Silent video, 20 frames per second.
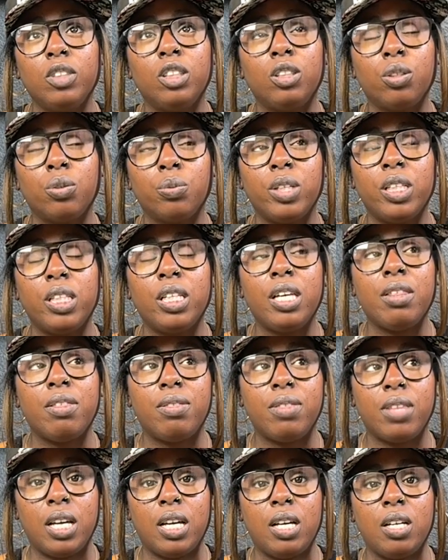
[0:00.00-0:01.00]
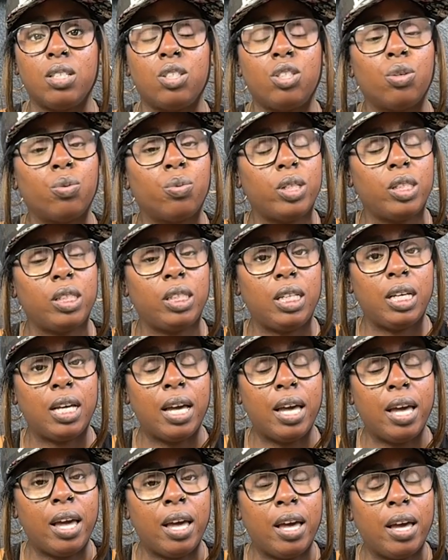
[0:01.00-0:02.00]
to really think, to
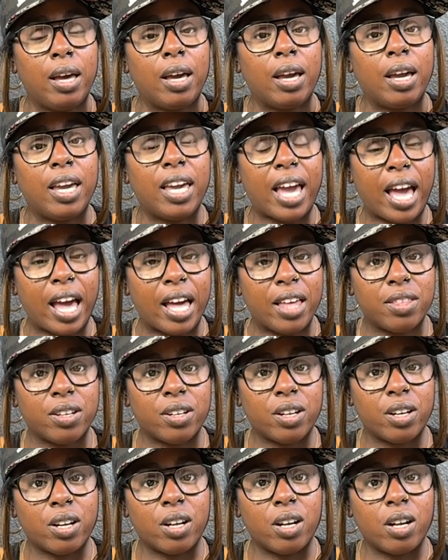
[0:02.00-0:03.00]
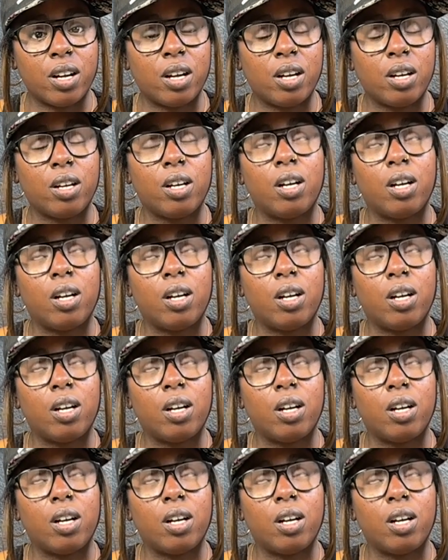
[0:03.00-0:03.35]
really gather